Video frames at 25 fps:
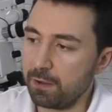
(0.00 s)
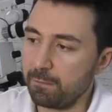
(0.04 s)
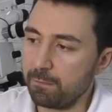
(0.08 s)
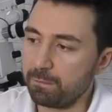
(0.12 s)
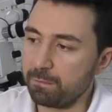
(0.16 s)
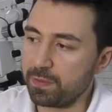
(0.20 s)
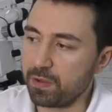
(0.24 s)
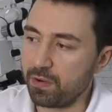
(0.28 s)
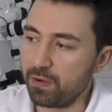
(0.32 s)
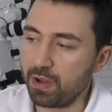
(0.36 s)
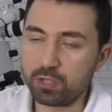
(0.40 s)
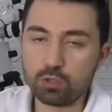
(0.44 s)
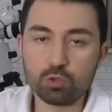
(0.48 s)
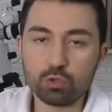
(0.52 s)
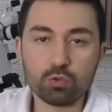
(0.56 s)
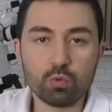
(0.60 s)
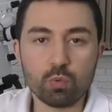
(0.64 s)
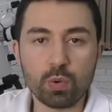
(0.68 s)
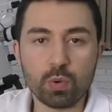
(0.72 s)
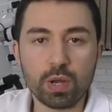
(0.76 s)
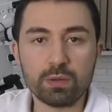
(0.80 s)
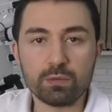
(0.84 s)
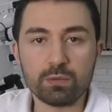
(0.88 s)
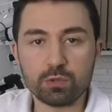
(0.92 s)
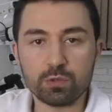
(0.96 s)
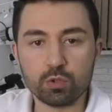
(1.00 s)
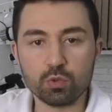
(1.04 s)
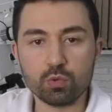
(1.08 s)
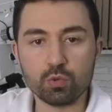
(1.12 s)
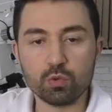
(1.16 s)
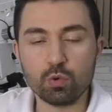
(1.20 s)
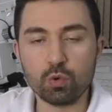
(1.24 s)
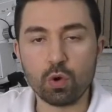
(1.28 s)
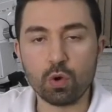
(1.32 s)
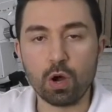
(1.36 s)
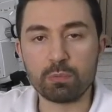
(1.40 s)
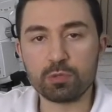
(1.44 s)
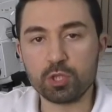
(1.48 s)
there are two
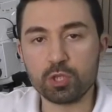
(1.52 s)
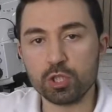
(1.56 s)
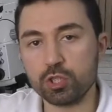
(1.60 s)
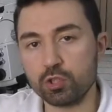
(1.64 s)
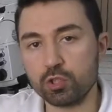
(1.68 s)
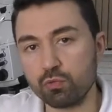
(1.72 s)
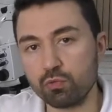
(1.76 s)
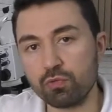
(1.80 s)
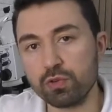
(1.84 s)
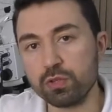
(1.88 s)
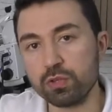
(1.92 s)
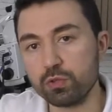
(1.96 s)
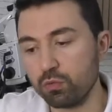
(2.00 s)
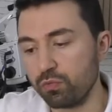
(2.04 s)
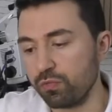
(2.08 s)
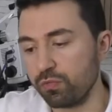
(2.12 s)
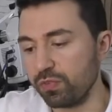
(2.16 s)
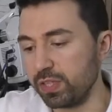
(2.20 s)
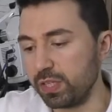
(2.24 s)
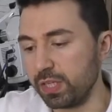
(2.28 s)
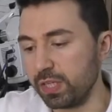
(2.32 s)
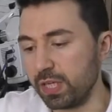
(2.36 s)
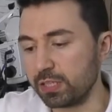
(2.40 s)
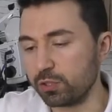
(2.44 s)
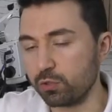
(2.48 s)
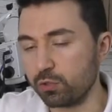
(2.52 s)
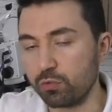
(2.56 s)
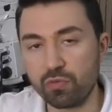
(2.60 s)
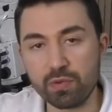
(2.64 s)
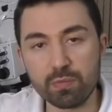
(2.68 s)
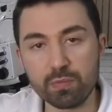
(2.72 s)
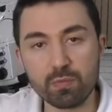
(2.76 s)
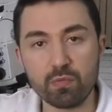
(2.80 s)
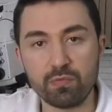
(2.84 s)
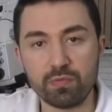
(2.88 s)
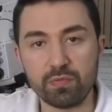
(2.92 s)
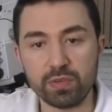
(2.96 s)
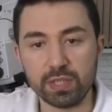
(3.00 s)
options to redo veneer, to
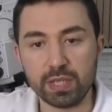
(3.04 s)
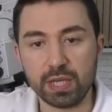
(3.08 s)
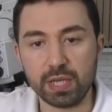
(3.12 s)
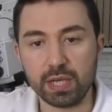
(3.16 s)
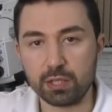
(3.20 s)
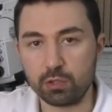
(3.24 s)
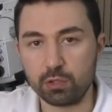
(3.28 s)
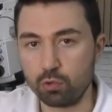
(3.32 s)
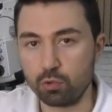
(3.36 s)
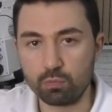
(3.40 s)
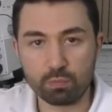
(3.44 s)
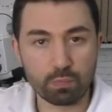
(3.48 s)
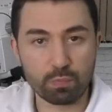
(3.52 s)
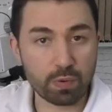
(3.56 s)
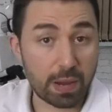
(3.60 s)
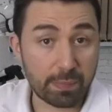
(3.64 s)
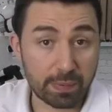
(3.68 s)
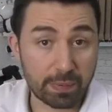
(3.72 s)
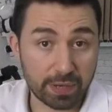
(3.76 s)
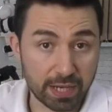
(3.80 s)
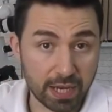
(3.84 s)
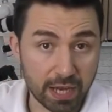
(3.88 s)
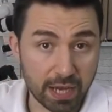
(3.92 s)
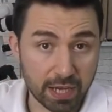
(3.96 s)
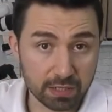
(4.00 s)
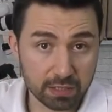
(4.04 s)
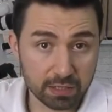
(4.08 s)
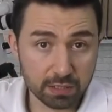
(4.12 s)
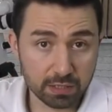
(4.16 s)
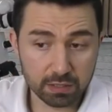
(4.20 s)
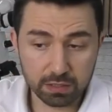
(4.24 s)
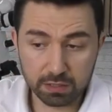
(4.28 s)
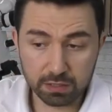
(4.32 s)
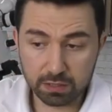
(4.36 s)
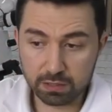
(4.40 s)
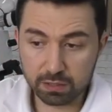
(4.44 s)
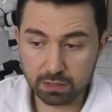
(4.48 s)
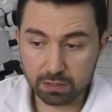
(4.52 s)
remove veneer. You prep again,
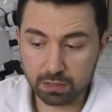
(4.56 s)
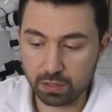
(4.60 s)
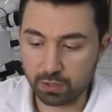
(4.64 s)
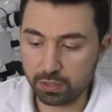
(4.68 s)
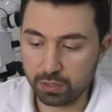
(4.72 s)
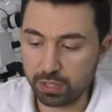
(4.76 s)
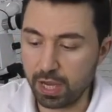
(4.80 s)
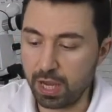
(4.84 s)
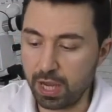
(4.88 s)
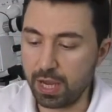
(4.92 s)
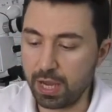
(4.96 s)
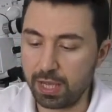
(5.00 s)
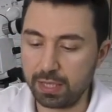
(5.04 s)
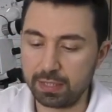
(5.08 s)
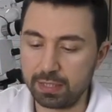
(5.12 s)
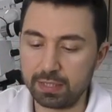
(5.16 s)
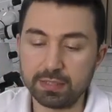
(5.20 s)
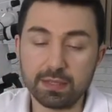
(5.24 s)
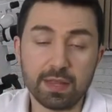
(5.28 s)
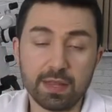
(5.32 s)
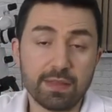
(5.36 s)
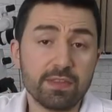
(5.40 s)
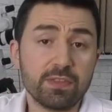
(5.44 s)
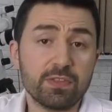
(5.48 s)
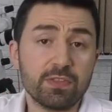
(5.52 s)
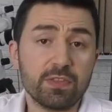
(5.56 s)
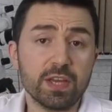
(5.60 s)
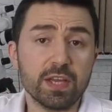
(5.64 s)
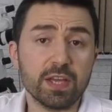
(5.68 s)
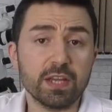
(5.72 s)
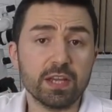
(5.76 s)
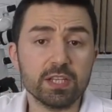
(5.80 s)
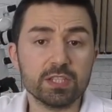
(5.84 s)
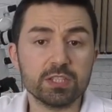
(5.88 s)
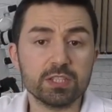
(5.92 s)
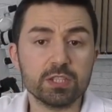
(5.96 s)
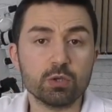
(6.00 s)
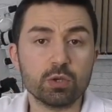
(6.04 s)
okay? And another thing
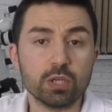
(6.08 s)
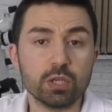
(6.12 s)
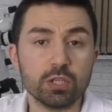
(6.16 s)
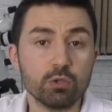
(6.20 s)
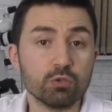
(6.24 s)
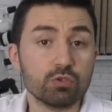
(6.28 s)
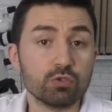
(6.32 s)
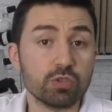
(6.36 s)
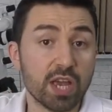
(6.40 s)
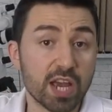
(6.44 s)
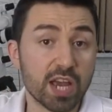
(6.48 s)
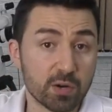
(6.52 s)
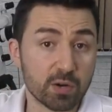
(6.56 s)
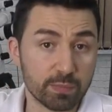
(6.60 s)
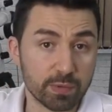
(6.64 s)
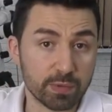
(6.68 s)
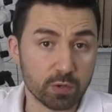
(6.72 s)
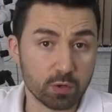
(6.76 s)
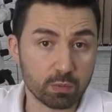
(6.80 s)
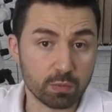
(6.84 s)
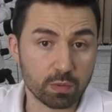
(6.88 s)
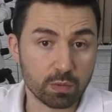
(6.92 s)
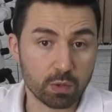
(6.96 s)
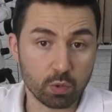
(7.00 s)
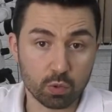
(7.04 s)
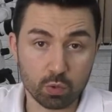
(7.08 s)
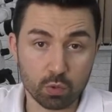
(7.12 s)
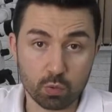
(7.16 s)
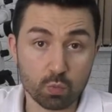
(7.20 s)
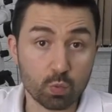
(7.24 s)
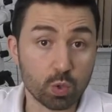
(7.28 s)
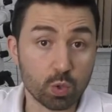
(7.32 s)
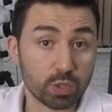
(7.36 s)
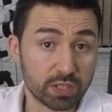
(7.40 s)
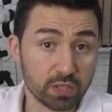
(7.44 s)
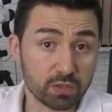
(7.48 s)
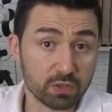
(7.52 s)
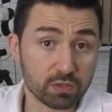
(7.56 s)
is you can use erbium or
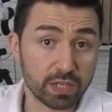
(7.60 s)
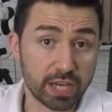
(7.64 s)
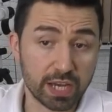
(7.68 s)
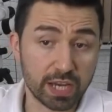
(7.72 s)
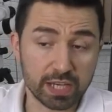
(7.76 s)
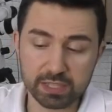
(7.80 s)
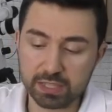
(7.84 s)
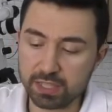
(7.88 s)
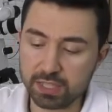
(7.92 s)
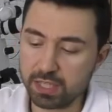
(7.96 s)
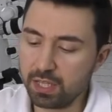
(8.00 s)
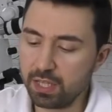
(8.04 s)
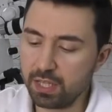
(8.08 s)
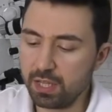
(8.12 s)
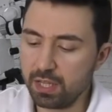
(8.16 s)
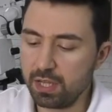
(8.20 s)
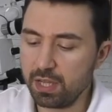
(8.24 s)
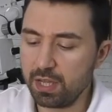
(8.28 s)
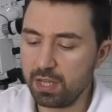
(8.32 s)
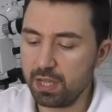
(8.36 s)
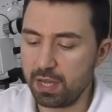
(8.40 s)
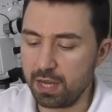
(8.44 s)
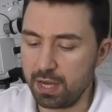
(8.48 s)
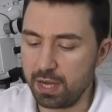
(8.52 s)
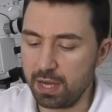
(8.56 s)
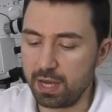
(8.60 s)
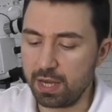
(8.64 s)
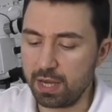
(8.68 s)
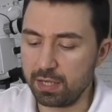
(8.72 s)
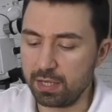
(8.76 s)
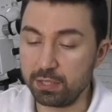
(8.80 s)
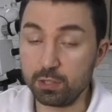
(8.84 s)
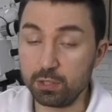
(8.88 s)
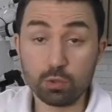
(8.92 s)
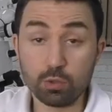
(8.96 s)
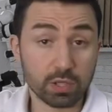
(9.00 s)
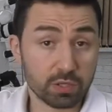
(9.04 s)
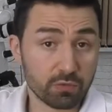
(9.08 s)
water lace,
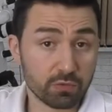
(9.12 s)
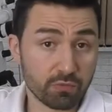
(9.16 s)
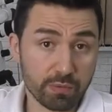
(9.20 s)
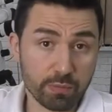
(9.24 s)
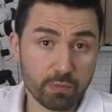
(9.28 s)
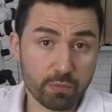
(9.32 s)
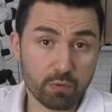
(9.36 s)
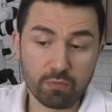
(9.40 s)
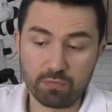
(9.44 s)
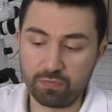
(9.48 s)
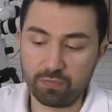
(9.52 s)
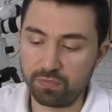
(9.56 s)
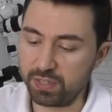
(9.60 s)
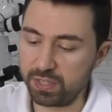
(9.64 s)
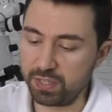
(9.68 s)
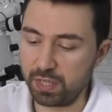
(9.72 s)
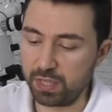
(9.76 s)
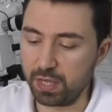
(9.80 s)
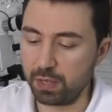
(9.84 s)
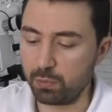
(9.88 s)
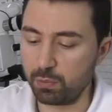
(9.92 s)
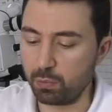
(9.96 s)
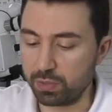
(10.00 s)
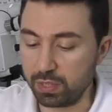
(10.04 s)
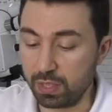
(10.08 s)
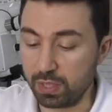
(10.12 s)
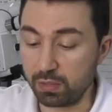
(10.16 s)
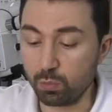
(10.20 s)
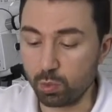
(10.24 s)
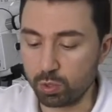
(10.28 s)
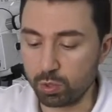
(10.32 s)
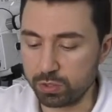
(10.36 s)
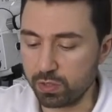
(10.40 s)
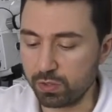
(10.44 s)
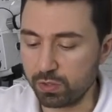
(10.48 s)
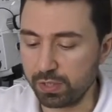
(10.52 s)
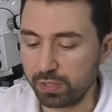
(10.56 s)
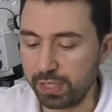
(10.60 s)
and you can remove veneer with a
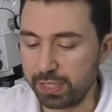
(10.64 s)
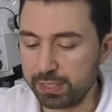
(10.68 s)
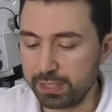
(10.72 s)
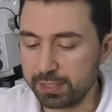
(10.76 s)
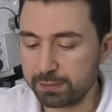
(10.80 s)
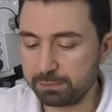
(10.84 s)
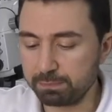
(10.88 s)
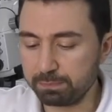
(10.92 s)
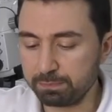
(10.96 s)
water lace.